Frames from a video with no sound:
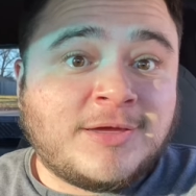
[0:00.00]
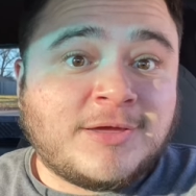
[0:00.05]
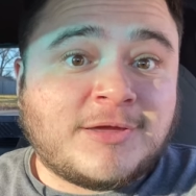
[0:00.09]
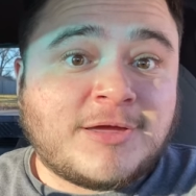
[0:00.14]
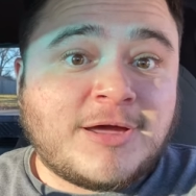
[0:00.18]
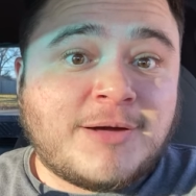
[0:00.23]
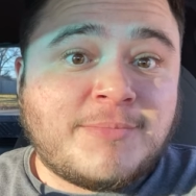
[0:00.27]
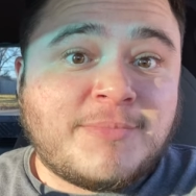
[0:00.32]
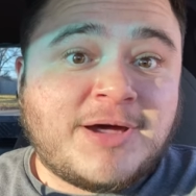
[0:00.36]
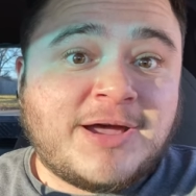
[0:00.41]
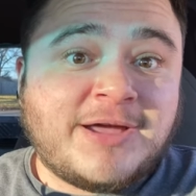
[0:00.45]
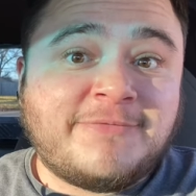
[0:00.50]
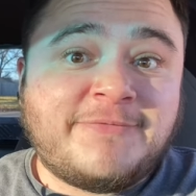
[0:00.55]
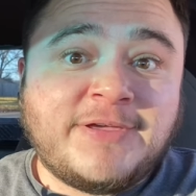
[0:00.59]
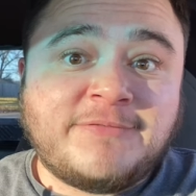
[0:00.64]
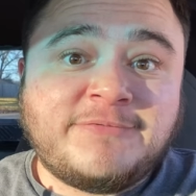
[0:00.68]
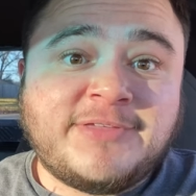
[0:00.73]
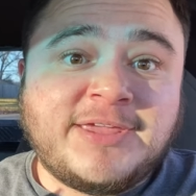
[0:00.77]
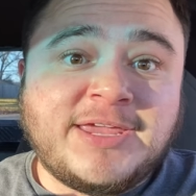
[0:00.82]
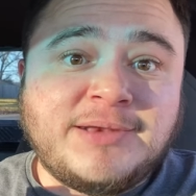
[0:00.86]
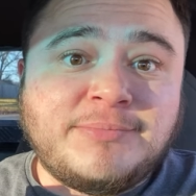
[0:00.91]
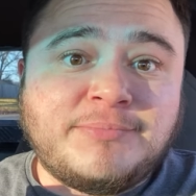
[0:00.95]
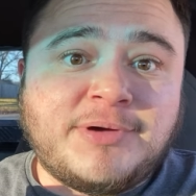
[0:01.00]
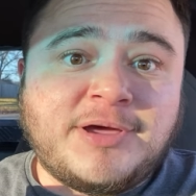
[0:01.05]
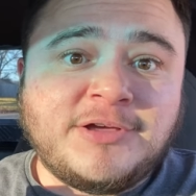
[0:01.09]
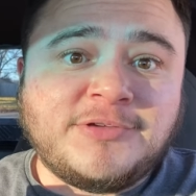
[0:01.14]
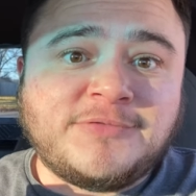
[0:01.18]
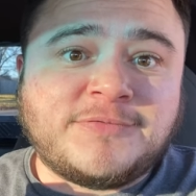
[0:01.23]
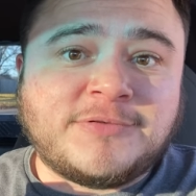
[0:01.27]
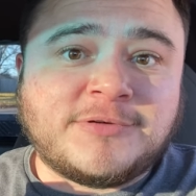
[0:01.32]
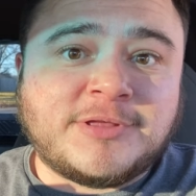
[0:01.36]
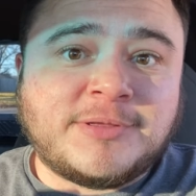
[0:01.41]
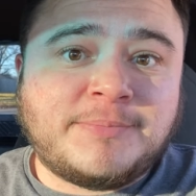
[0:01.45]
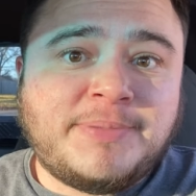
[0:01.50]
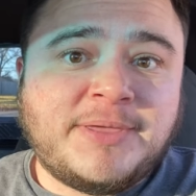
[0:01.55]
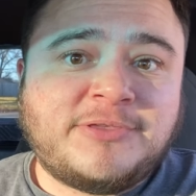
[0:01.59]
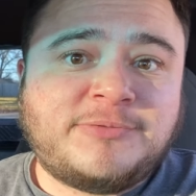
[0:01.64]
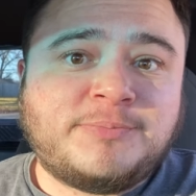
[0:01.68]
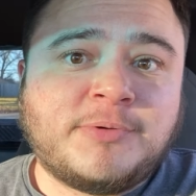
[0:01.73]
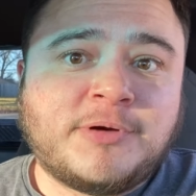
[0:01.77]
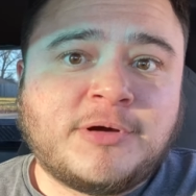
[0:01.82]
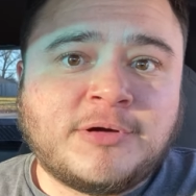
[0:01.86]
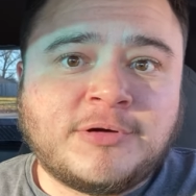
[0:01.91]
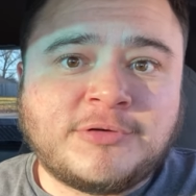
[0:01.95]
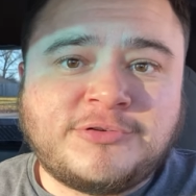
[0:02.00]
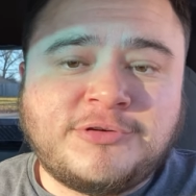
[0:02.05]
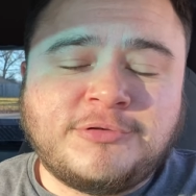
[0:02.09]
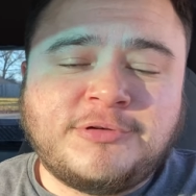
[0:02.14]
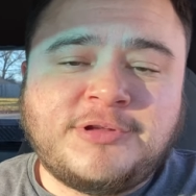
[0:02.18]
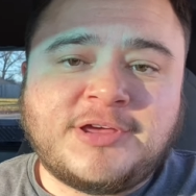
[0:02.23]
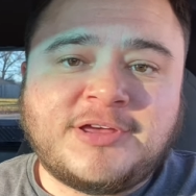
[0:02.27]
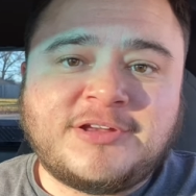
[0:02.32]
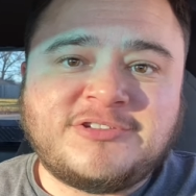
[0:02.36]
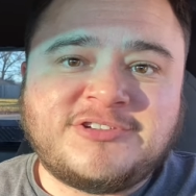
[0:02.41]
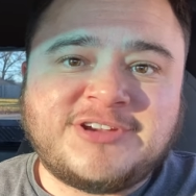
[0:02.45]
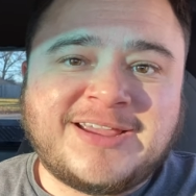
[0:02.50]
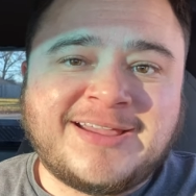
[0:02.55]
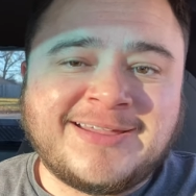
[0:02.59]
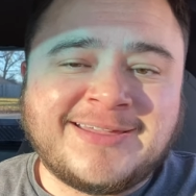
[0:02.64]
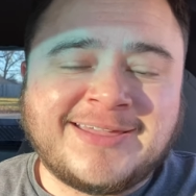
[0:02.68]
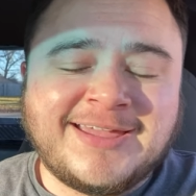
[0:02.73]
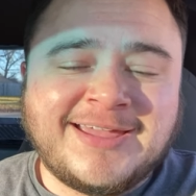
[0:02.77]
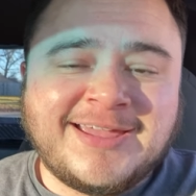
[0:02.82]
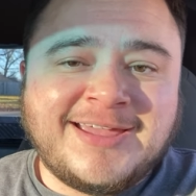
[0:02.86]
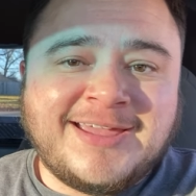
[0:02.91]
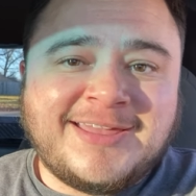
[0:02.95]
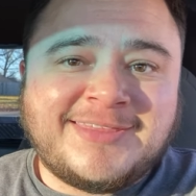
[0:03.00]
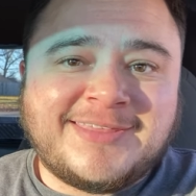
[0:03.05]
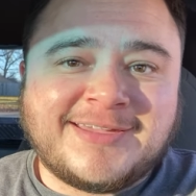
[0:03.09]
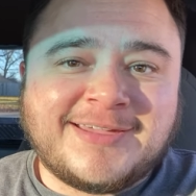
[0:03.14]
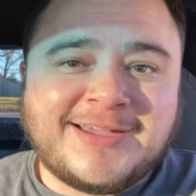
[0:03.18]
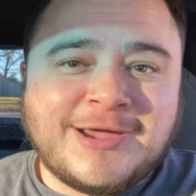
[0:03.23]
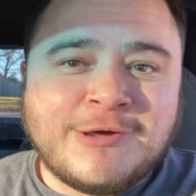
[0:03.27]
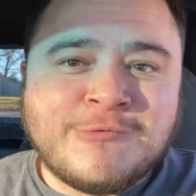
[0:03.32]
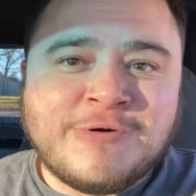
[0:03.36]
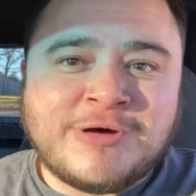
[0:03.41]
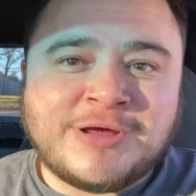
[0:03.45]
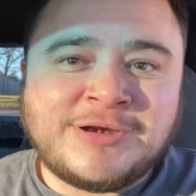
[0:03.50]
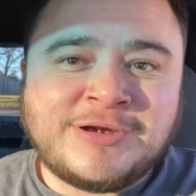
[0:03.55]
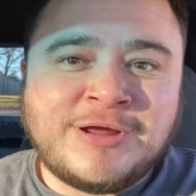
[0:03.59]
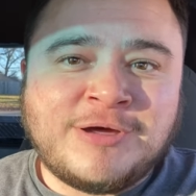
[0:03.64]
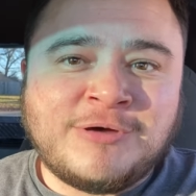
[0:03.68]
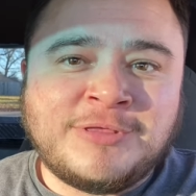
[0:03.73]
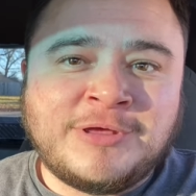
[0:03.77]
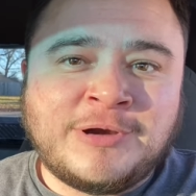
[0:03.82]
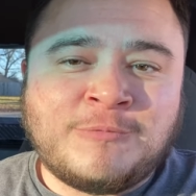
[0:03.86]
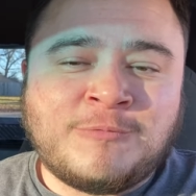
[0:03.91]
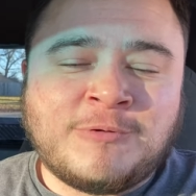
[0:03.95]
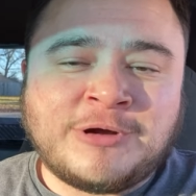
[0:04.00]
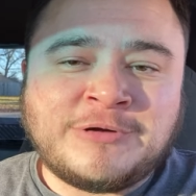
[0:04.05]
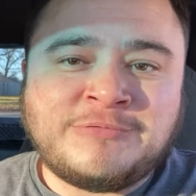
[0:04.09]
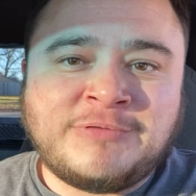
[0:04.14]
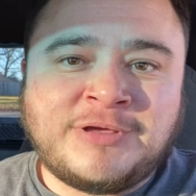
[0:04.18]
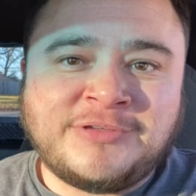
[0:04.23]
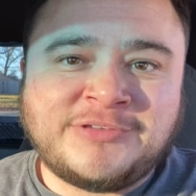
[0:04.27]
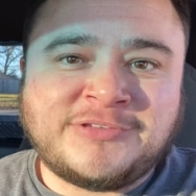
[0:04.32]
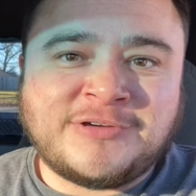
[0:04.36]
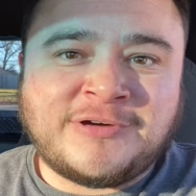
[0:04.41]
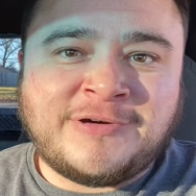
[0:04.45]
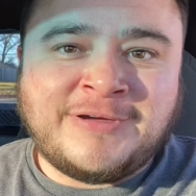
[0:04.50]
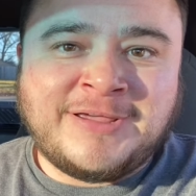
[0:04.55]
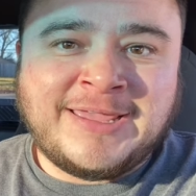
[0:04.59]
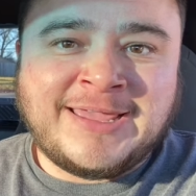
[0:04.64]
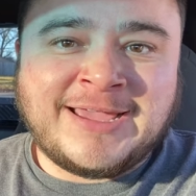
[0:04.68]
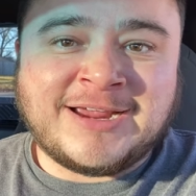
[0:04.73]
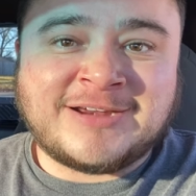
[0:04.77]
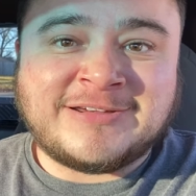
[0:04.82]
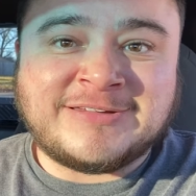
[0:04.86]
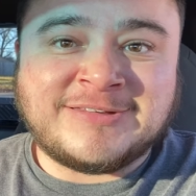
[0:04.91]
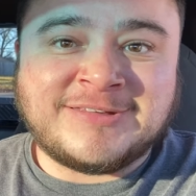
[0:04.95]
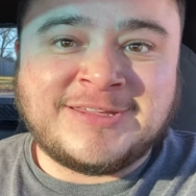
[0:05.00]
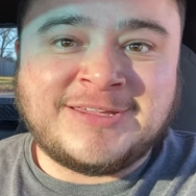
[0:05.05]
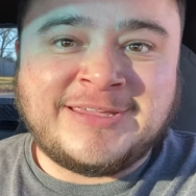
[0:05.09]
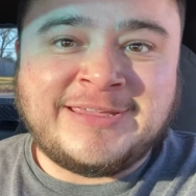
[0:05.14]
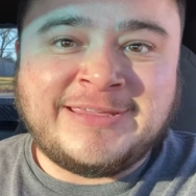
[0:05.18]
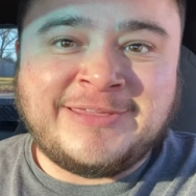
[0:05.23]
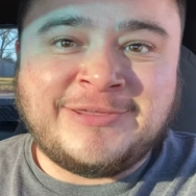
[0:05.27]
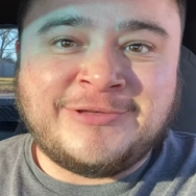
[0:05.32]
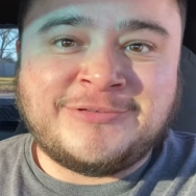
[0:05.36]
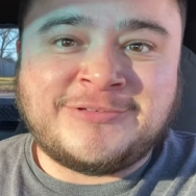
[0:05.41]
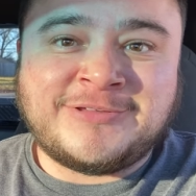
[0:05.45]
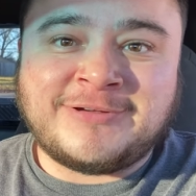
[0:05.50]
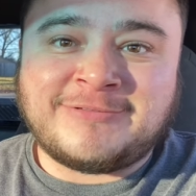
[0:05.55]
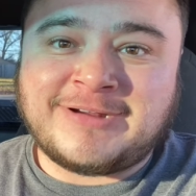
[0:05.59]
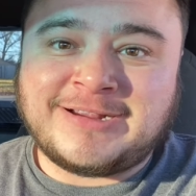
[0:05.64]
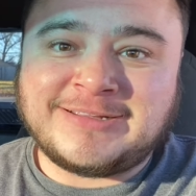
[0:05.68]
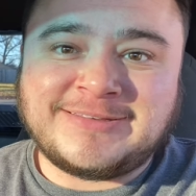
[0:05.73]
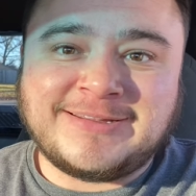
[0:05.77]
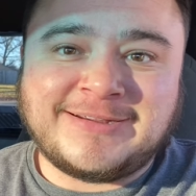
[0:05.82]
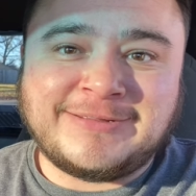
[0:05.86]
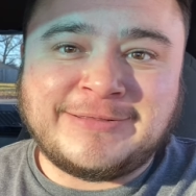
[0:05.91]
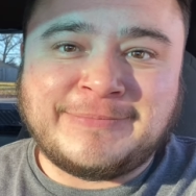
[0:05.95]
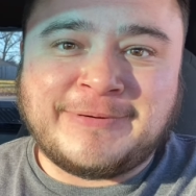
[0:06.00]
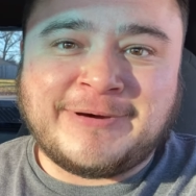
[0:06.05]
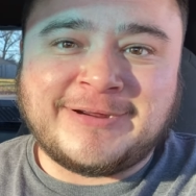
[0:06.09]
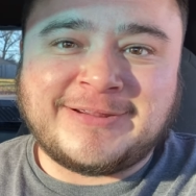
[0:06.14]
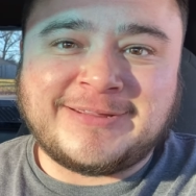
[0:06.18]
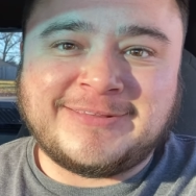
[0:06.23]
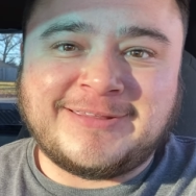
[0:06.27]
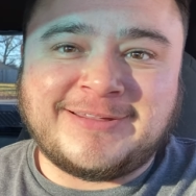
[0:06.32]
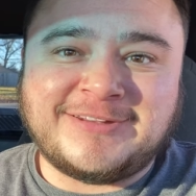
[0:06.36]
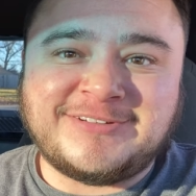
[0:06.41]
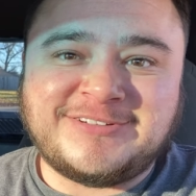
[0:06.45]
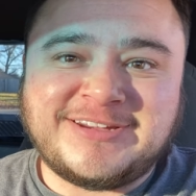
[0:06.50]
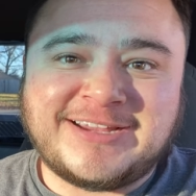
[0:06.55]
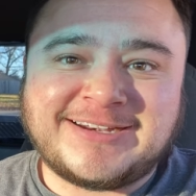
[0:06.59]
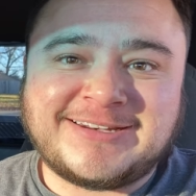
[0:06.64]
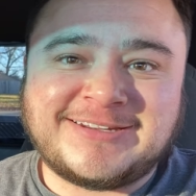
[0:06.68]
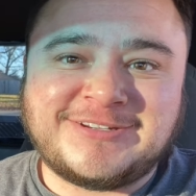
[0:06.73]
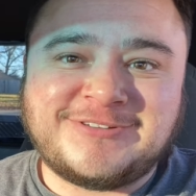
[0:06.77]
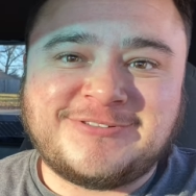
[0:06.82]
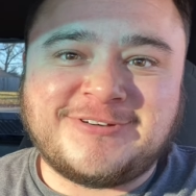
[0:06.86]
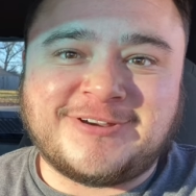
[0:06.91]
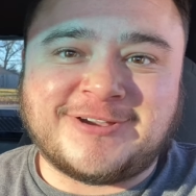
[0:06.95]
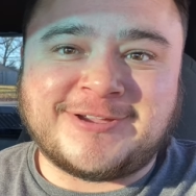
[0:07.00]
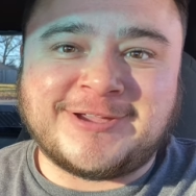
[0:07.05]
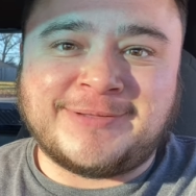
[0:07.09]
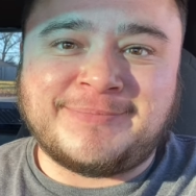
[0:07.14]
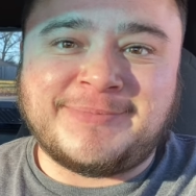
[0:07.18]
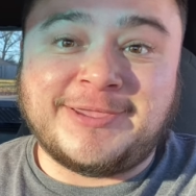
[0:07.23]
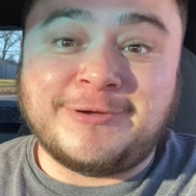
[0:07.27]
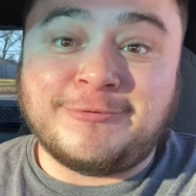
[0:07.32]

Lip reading: Got my 15 bucks for the Pittsburgh 2-ton jack. The guy wanted to know that it worked well, so he actually used it right there in the parking lot, jacked his truck up. It